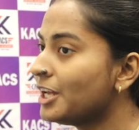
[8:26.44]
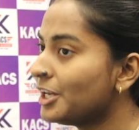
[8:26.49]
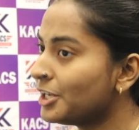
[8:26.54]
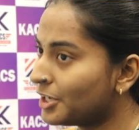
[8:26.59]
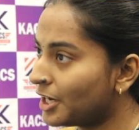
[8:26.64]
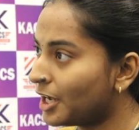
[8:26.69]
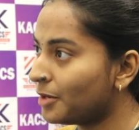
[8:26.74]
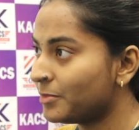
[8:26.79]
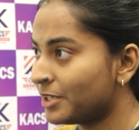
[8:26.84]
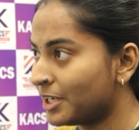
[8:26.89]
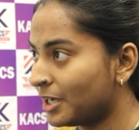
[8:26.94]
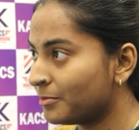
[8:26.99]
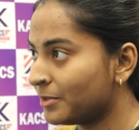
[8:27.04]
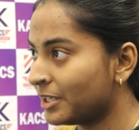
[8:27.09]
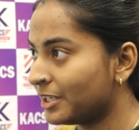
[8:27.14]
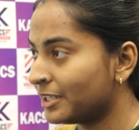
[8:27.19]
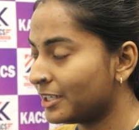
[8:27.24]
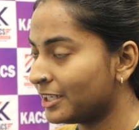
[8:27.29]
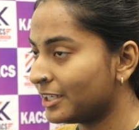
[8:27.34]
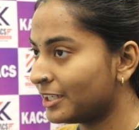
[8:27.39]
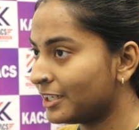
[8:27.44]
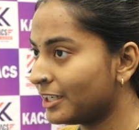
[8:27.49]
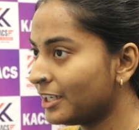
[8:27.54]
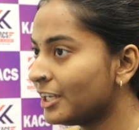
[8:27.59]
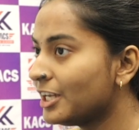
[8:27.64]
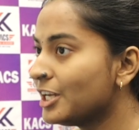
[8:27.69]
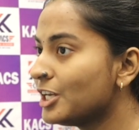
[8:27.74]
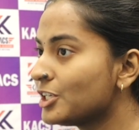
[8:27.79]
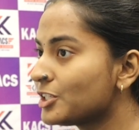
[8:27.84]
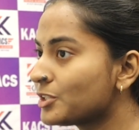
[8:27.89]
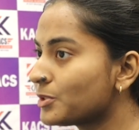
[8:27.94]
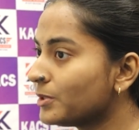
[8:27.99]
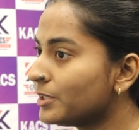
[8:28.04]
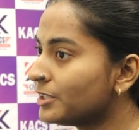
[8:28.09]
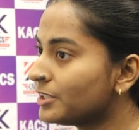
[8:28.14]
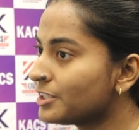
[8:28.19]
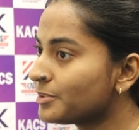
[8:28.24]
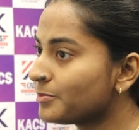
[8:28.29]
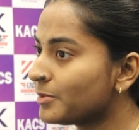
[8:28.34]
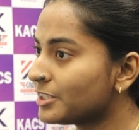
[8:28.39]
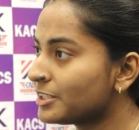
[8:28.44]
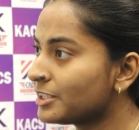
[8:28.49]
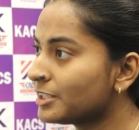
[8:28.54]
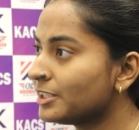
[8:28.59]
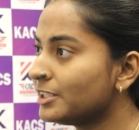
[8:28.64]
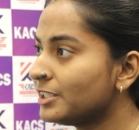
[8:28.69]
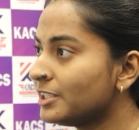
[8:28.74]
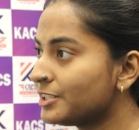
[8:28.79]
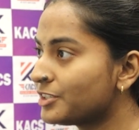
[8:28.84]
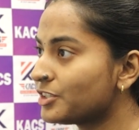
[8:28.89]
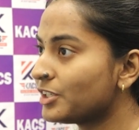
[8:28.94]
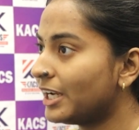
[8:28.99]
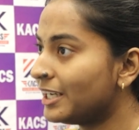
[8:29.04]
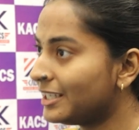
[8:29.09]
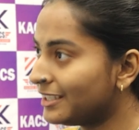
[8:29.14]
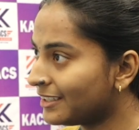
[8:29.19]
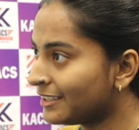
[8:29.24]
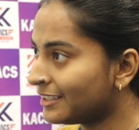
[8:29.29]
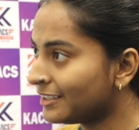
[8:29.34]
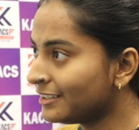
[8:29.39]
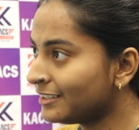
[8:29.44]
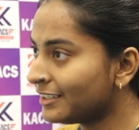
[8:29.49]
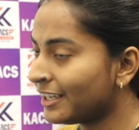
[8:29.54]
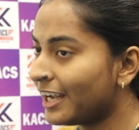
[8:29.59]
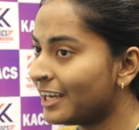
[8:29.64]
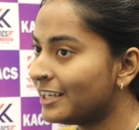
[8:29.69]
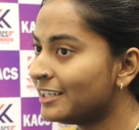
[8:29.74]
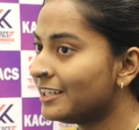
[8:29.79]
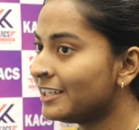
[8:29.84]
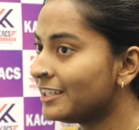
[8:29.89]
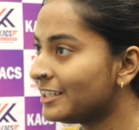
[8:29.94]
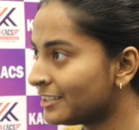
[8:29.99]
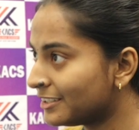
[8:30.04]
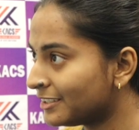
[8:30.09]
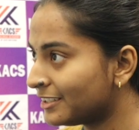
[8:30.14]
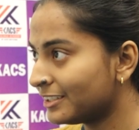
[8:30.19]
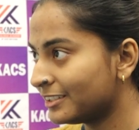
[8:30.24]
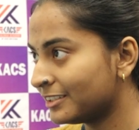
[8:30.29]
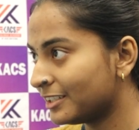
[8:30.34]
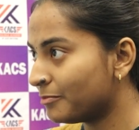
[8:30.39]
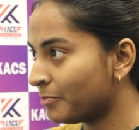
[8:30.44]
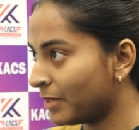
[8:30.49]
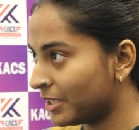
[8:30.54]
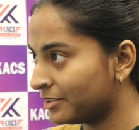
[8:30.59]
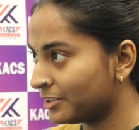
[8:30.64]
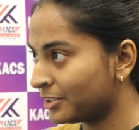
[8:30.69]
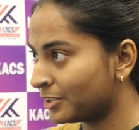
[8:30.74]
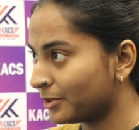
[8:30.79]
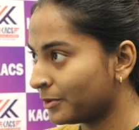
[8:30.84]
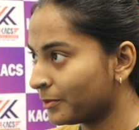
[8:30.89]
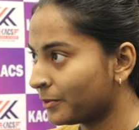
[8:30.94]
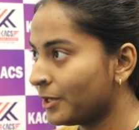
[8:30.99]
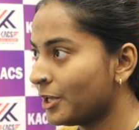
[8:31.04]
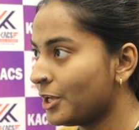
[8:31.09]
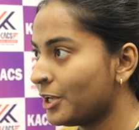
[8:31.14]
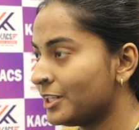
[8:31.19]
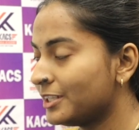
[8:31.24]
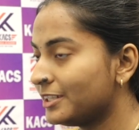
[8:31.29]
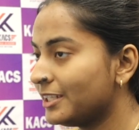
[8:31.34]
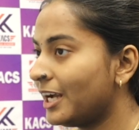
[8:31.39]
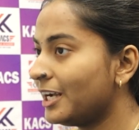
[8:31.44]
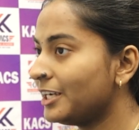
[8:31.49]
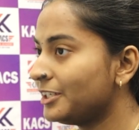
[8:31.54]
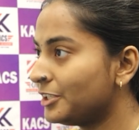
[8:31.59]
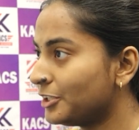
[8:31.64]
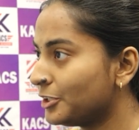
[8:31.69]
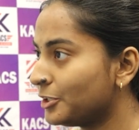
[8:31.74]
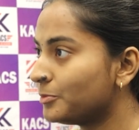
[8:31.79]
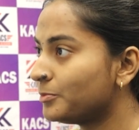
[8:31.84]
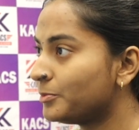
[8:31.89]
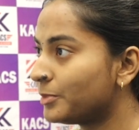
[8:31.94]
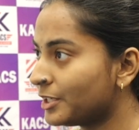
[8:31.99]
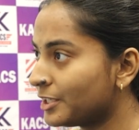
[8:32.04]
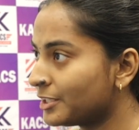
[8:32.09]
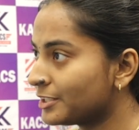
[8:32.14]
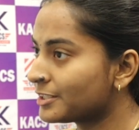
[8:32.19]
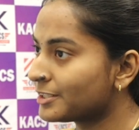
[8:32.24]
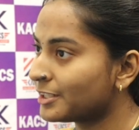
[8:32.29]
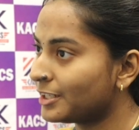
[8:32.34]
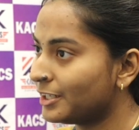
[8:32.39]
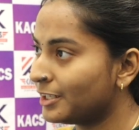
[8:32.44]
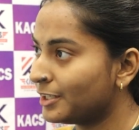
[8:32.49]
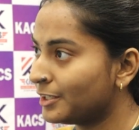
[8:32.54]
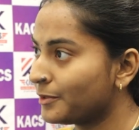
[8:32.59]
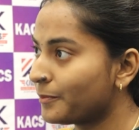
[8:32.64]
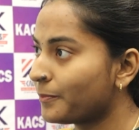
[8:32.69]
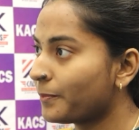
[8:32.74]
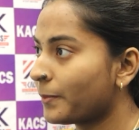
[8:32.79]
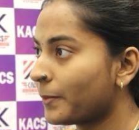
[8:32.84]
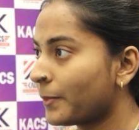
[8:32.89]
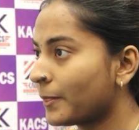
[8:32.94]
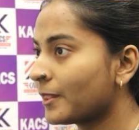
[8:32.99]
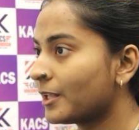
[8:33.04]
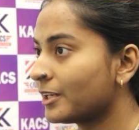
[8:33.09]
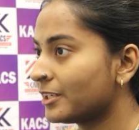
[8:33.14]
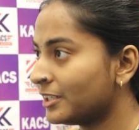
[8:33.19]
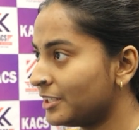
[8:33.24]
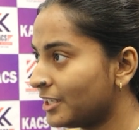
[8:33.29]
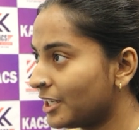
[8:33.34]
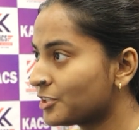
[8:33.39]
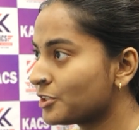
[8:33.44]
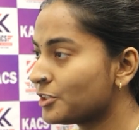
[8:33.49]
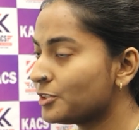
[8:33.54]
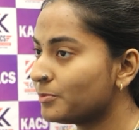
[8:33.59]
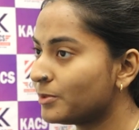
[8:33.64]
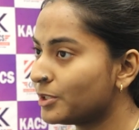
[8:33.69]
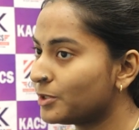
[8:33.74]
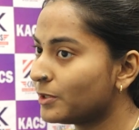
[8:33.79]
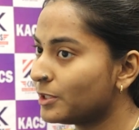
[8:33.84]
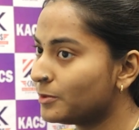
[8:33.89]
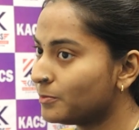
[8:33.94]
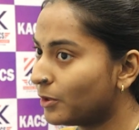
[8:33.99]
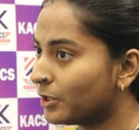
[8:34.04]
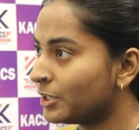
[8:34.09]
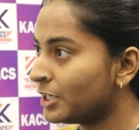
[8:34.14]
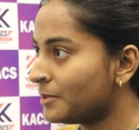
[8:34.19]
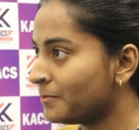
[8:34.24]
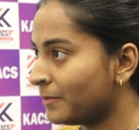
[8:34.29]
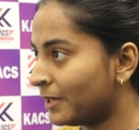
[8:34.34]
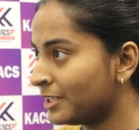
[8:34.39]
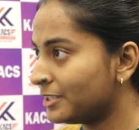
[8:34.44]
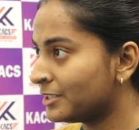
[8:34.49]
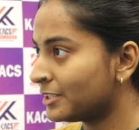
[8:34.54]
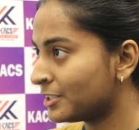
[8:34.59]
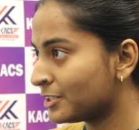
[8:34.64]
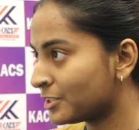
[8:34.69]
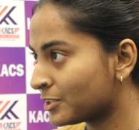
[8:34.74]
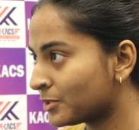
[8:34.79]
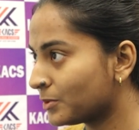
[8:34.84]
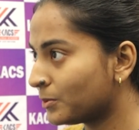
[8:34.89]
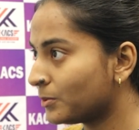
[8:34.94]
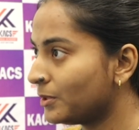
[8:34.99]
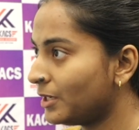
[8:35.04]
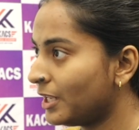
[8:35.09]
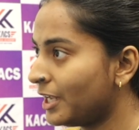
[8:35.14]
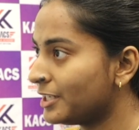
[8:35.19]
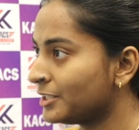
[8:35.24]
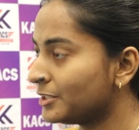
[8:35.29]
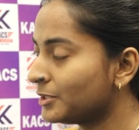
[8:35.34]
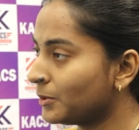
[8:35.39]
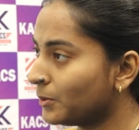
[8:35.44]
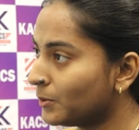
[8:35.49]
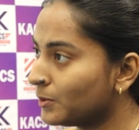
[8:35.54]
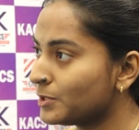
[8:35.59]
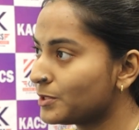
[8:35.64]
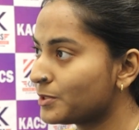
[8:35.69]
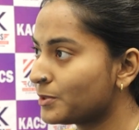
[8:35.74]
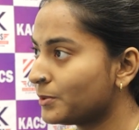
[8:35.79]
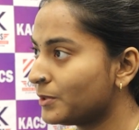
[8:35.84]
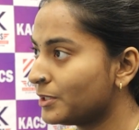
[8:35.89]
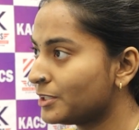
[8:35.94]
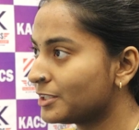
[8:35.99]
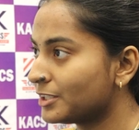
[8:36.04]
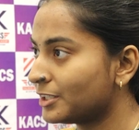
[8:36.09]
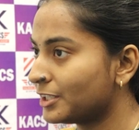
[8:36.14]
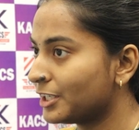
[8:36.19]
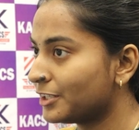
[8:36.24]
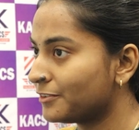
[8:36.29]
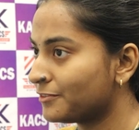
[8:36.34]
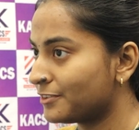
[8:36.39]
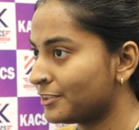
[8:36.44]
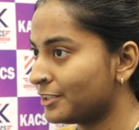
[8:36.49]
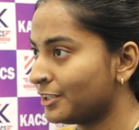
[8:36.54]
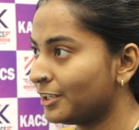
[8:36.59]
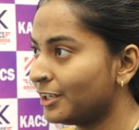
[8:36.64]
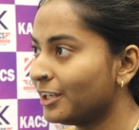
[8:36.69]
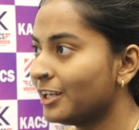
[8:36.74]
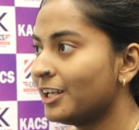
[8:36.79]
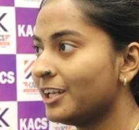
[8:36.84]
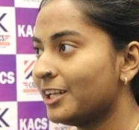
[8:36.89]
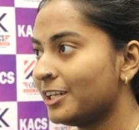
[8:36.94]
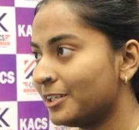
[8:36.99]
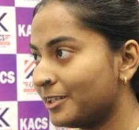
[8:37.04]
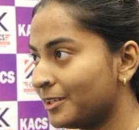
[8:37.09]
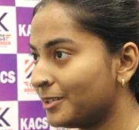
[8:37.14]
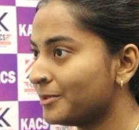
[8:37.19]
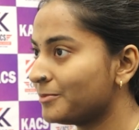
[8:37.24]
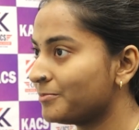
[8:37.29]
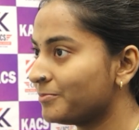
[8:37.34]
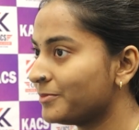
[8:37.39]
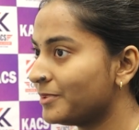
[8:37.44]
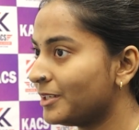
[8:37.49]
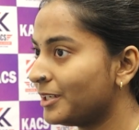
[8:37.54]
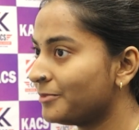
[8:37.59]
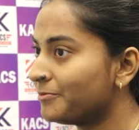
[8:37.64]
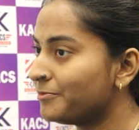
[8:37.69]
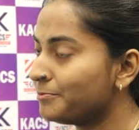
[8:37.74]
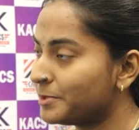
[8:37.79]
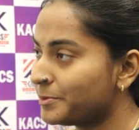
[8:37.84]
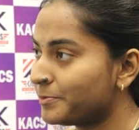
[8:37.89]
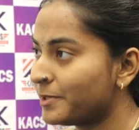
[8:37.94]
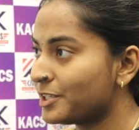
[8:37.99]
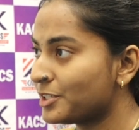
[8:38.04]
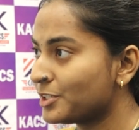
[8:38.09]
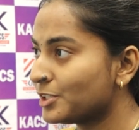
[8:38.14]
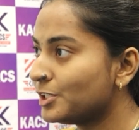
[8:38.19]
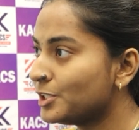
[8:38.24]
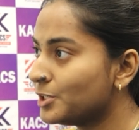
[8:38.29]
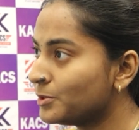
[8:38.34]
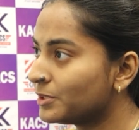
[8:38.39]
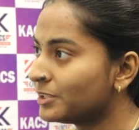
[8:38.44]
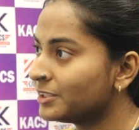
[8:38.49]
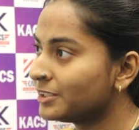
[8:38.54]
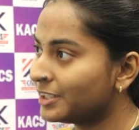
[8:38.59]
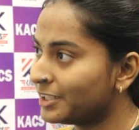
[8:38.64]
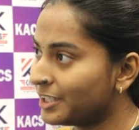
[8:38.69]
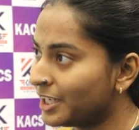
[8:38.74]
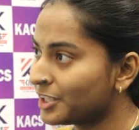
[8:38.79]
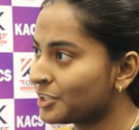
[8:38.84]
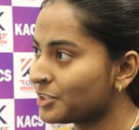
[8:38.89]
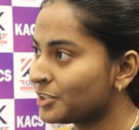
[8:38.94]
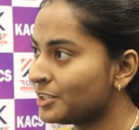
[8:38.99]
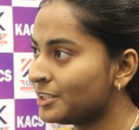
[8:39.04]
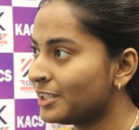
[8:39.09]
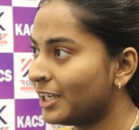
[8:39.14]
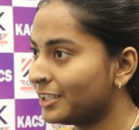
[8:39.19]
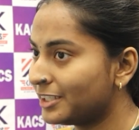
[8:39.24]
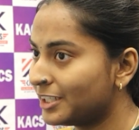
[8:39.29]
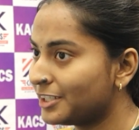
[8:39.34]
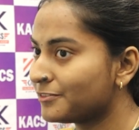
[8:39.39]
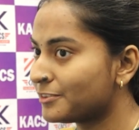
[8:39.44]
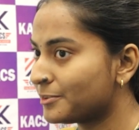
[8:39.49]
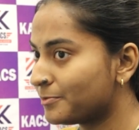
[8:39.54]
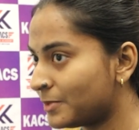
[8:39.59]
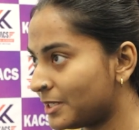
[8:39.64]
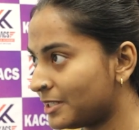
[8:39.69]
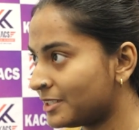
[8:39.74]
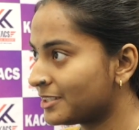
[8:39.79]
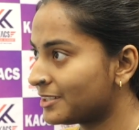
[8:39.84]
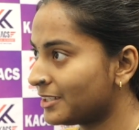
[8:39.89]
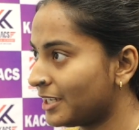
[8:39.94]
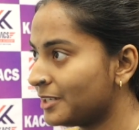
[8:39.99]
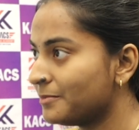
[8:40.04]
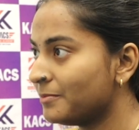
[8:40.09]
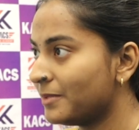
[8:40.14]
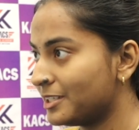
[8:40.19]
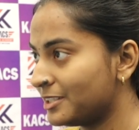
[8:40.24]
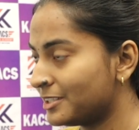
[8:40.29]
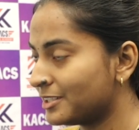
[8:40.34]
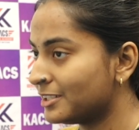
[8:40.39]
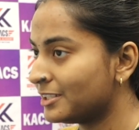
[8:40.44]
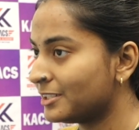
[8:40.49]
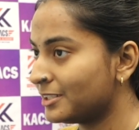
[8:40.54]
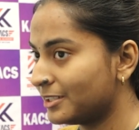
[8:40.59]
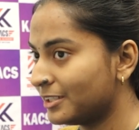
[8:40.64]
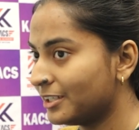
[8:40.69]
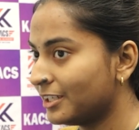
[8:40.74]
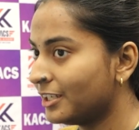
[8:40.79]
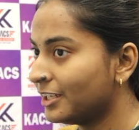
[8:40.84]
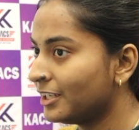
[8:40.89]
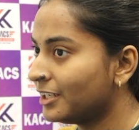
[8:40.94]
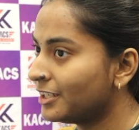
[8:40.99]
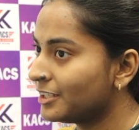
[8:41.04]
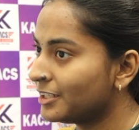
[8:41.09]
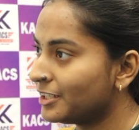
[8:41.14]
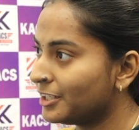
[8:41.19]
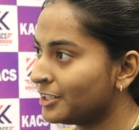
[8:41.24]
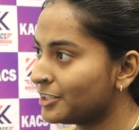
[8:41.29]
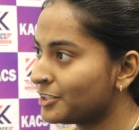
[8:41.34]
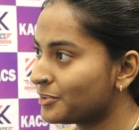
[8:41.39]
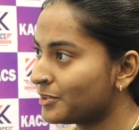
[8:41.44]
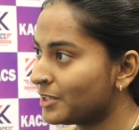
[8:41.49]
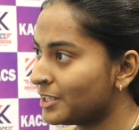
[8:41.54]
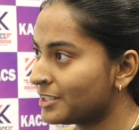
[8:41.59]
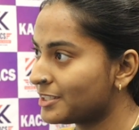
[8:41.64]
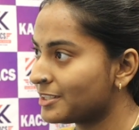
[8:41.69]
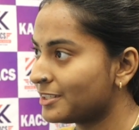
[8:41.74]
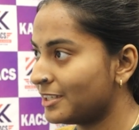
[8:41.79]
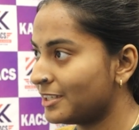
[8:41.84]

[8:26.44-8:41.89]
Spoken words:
Rama Rama, Hare Hare. So it is basically chanting it and hearing the mantra. That brings a connection between body, mind and soul, and also it gives a spatial neuron connection that gives peace and mental stress